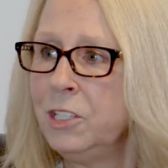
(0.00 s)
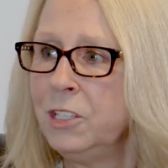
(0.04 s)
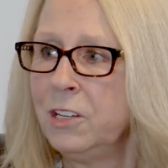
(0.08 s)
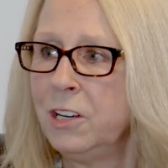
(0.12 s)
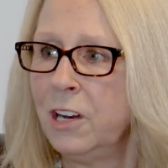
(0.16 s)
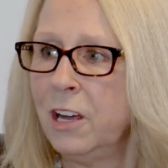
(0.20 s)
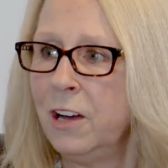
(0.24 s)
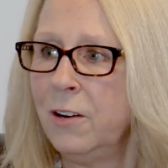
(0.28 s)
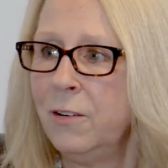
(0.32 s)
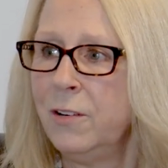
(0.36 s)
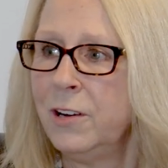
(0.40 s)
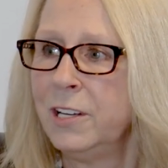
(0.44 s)

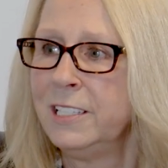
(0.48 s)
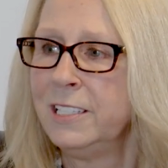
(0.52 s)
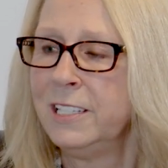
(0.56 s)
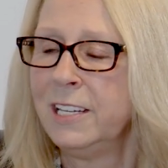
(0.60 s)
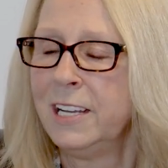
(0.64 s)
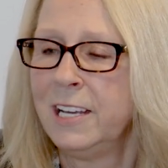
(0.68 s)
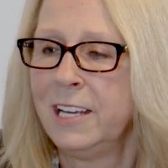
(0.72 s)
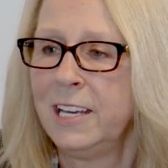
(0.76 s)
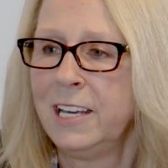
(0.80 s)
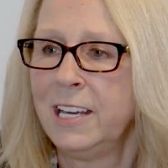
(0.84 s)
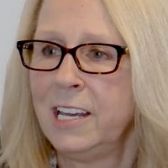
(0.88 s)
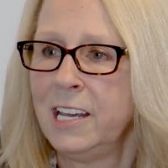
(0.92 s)
And
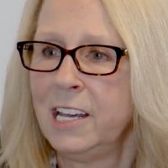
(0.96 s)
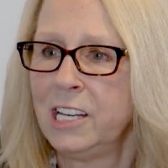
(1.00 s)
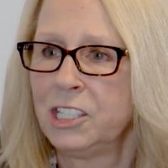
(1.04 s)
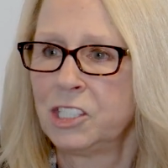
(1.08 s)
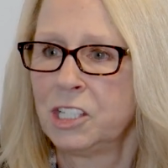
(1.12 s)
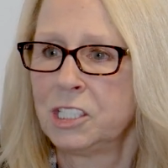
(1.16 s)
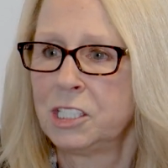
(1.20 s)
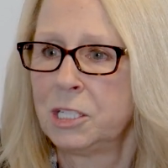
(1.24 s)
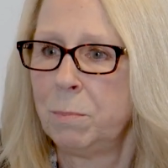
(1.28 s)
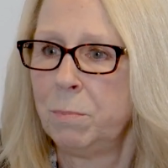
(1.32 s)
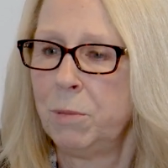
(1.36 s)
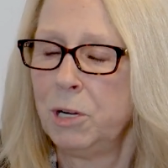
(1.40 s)
it's
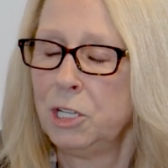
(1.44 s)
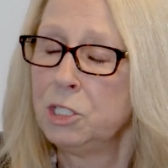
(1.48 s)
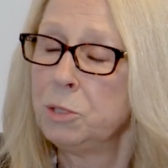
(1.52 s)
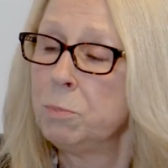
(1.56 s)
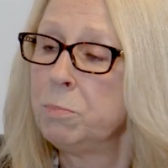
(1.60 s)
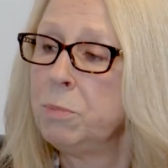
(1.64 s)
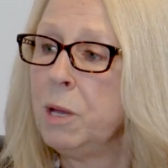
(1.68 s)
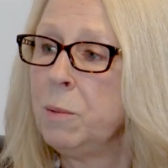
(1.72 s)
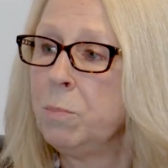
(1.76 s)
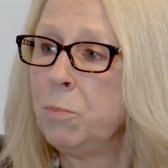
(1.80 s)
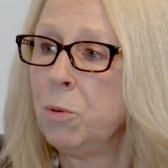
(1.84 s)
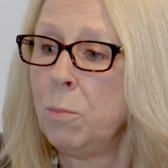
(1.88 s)
just a bunch
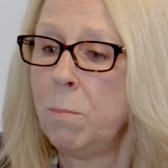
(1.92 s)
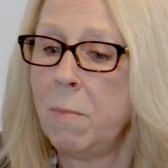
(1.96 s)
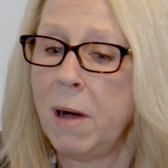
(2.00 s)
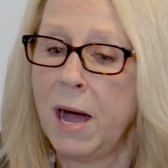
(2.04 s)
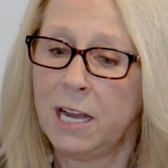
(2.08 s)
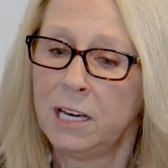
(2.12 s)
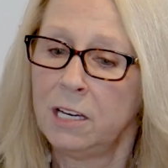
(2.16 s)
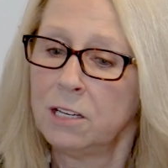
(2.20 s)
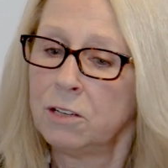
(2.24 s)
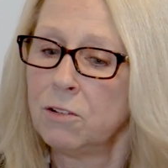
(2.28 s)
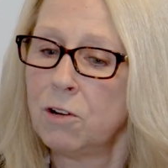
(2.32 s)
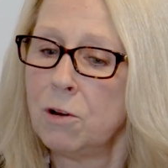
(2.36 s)
of people
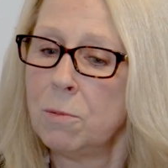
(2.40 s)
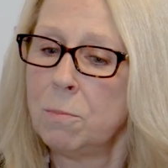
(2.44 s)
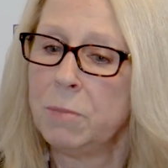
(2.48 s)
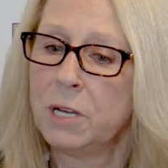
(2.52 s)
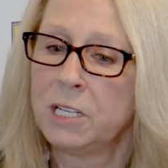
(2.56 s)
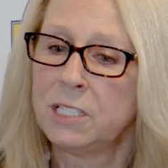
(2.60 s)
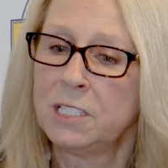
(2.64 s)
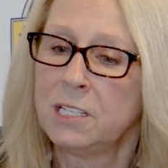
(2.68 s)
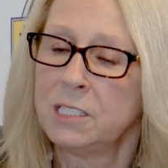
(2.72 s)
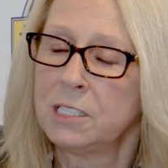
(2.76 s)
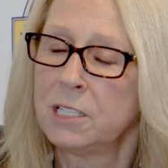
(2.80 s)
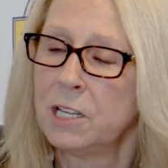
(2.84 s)
minding their own
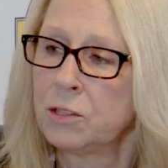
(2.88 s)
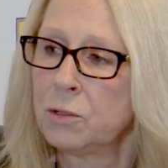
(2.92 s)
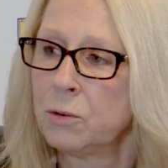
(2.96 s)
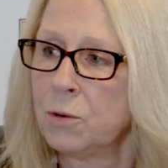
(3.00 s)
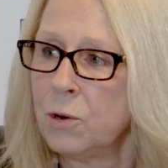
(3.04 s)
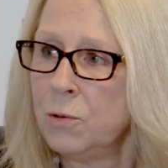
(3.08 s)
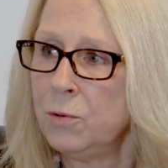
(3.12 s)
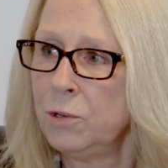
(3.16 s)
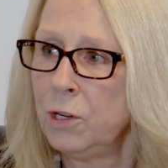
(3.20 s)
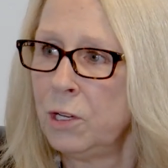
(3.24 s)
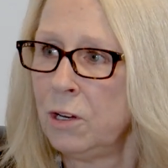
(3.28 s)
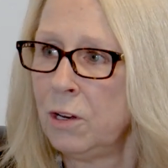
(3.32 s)
business at
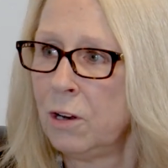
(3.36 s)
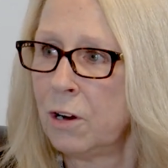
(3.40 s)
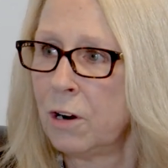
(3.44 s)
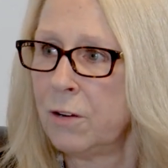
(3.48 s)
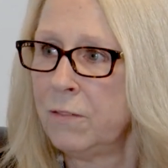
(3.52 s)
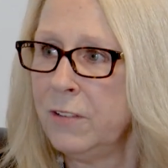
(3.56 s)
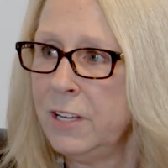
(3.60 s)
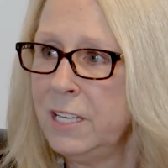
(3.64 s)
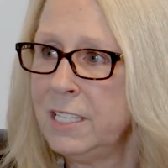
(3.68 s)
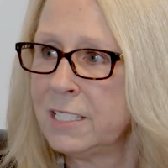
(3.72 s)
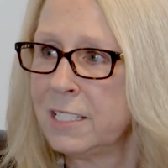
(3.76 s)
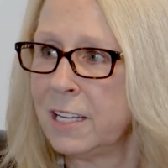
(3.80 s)
their own little
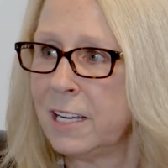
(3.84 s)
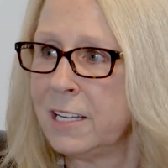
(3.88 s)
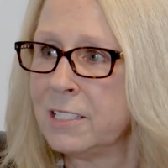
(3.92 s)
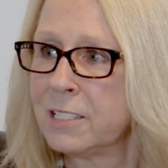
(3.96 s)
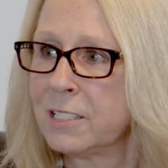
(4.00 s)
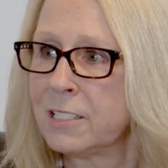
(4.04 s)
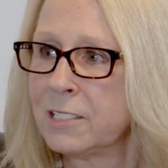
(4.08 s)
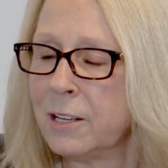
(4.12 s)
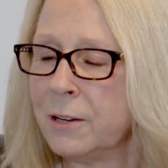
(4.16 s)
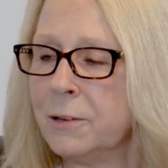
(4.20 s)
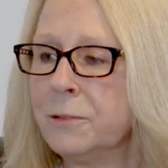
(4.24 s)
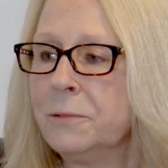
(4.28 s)
RV
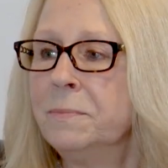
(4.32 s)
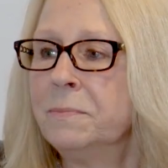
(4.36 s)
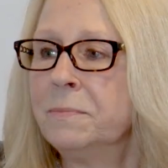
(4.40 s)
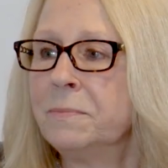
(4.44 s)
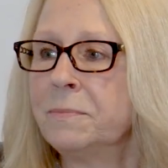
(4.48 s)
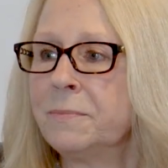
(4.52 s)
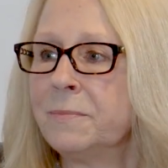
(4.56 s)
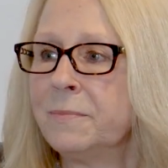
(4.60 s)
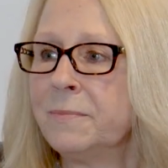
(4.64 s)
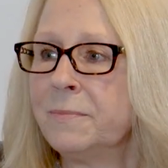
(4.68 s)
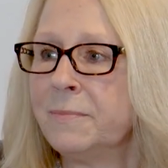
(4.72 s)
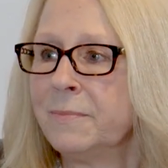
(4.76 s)
sites. So
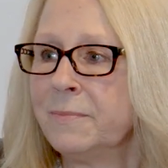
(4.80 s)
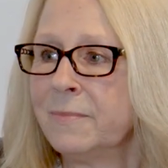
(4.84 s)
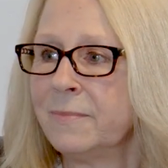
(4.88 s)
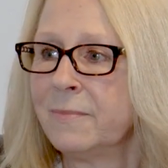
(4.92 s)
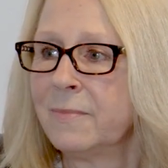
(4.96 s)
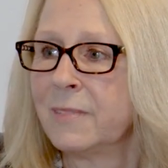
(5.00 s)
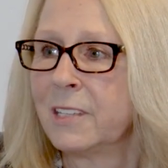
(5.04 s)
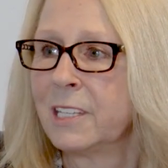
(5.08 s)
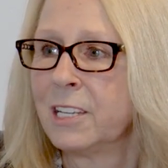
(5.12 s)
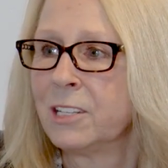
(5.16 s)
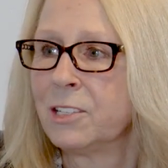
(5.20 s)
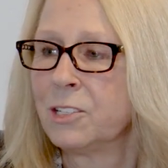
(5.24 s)

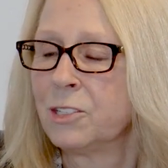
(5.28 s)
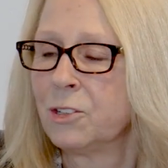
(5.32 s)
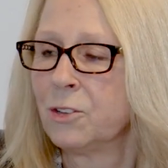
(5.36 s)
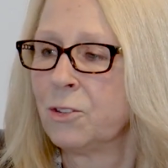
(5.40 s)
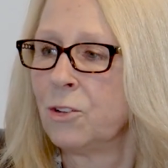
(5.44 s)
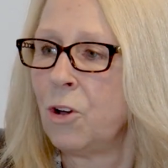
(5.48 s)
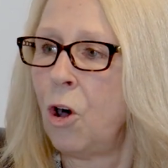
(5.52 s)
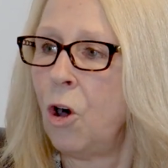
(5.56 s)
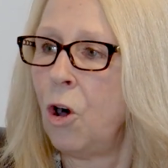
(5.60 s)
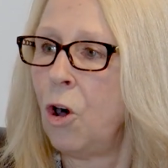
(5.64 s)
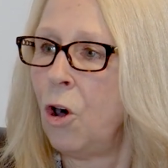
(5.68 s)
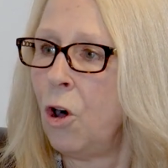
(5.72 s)

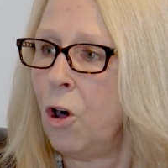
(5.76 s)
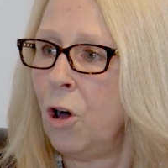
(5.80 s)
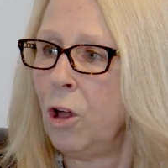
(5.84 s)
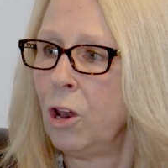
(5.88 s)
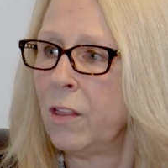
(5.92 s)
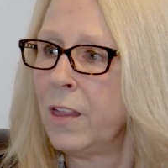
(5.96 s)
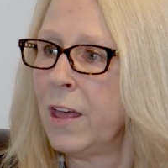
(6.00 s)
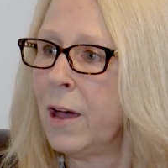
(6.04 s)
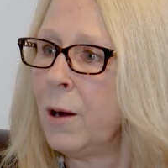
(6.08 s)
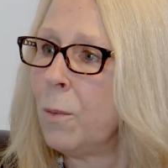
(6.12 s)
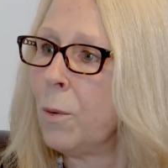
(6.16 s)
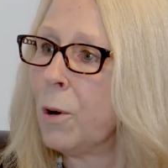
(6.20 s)

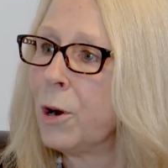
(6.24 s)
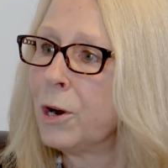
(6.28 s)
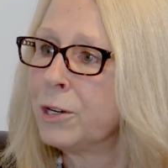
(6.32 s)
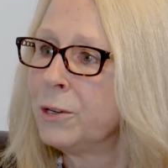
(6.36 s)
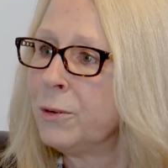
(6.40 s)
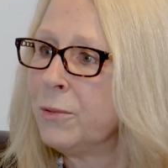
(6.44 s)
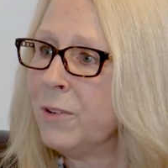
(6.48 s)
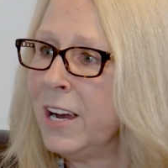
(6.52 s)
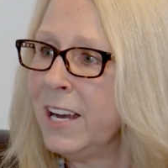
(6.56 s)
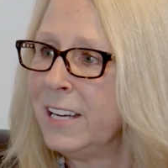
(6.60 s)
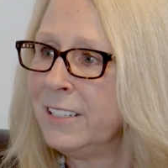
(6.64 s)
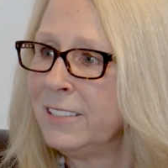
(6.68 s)
all that
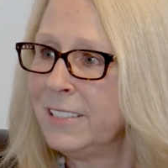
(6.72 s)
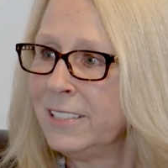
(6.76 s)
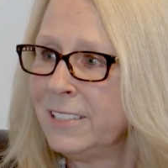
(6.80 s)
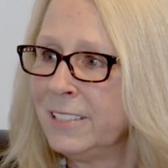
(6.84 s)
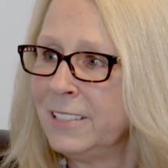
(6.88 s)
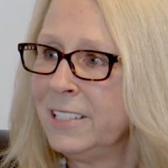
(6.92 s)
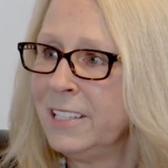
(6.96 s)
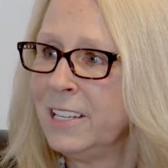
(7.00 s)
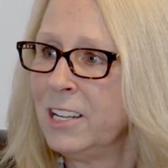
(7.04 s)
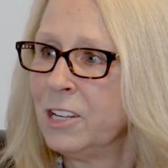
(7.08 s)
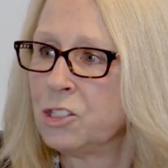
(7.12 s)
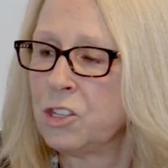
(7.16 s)
worked around.
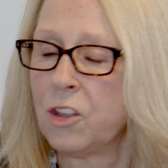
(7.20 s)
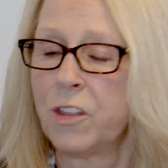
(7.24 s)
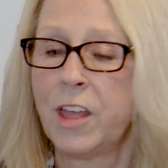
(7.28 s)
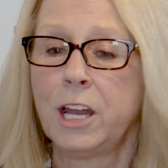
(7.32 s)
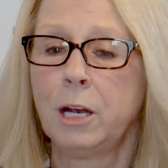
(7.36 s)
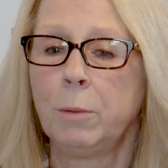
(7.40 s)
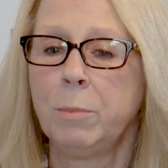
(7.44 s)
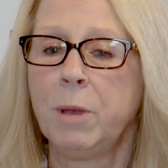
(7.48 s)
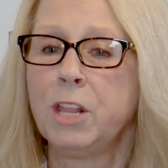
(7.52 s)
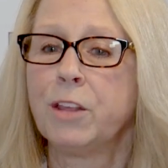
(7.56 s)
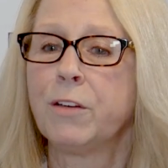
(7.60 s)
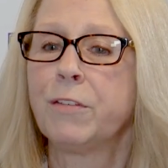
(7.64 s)
And so
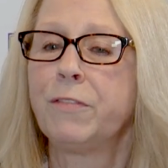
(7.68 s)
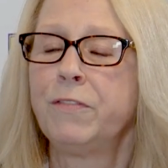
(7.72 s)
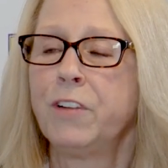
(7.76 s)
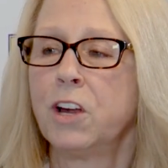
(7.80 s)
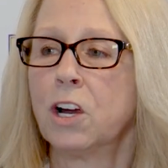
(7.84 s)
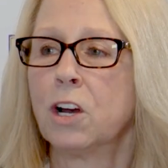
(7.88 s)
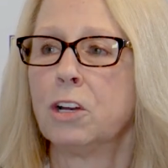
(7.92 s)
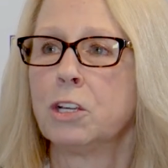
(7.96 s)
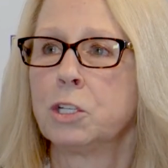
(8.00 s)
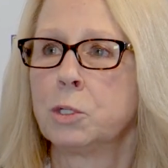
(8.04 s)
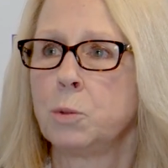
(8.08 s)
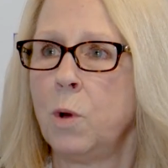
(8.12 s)
that'll be the
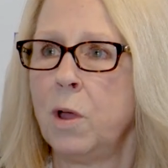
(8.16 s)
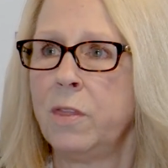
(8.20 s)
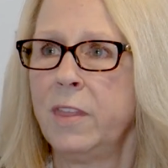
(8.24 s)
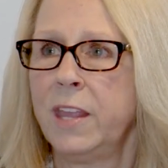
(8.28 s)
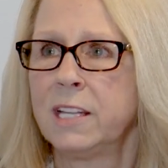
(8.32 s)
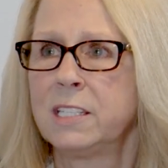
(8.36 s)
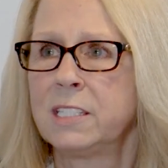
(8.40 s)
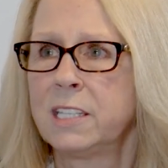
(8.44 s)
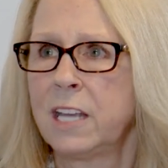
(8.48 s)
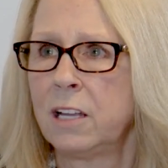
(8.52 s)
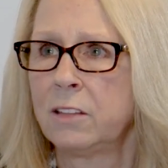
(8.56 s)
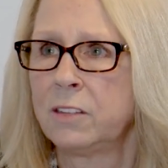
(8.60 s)
Fearless one.
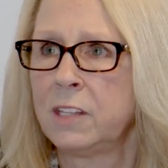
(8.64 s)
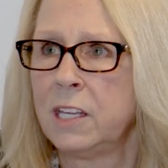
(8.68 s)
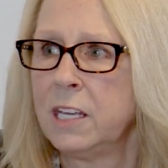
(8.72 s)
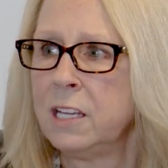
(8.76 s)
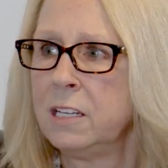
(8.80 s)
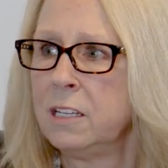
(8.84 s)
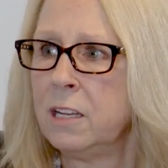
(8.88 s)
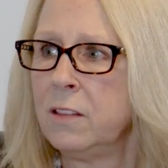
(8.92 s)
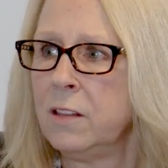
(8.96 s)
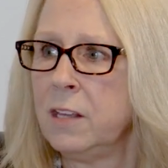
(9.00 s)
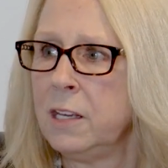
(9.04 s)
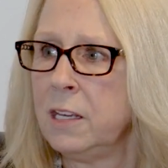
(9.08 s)
That's out the
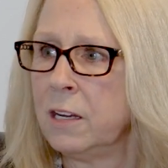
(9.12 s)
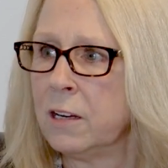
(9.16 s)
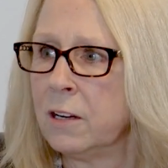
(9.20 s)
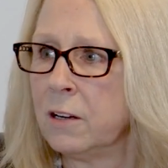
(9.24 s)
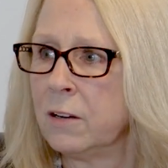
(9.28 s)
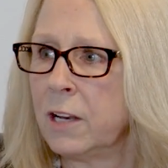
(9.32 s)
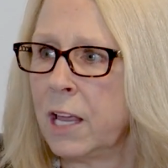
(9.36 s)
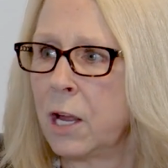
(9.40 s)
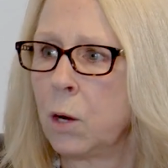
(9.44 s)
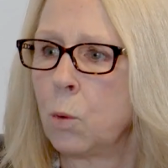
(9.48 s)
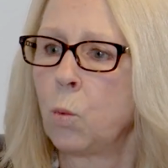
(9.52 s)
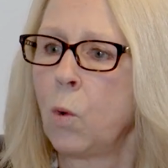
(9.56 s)
end of the
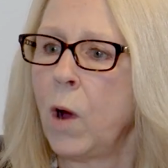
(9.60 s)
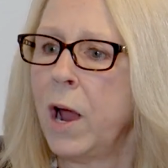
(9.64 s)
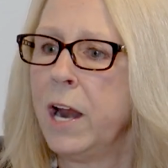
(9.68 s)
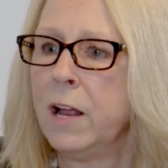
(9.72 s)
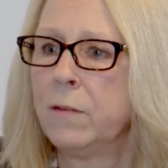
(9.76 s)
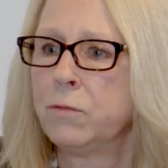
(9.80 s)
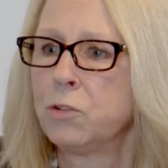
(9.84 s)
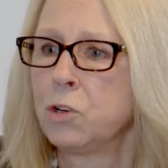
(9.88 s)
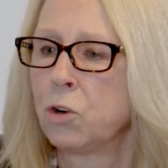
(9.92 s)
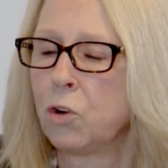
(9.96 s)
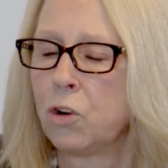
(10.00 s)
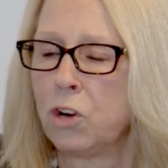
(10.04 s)
year, like right
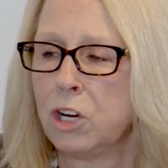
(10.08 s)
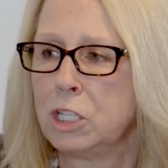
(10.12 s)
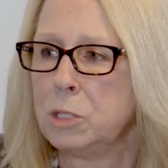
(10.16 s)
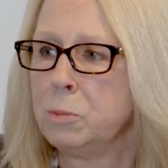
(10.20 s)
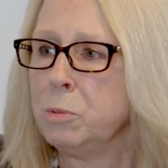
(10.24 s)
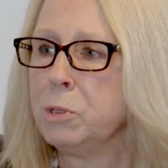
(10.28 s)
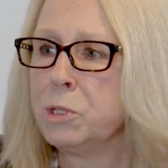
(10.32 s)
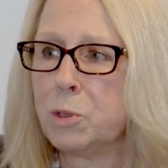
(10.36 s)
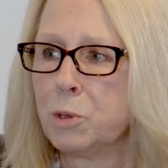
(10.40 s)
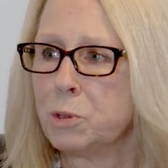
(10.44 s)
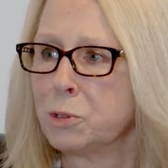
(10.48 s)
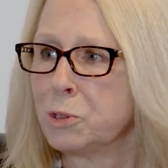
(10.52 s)
after
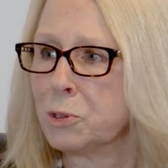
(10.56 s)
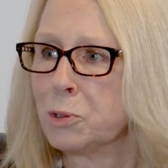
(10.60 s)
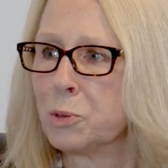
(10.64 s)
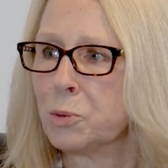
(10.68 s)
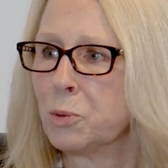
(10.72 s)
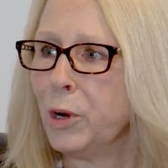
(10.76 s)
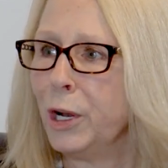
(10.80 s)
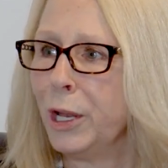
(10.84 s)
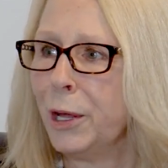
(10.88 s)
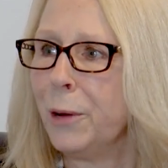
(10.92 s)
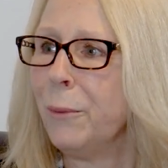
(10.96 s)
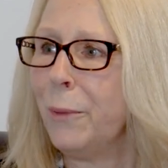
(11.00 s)
Christmas, which
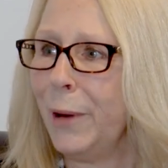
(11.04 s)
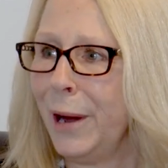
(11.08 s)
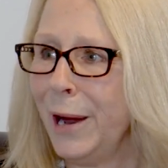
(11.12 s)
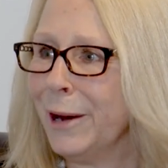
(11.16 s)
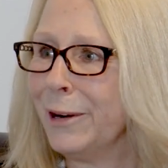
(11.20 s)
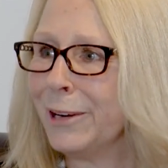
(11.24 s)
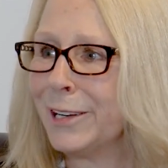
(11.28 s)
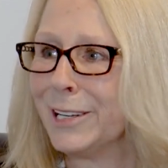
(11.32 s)
is really weird.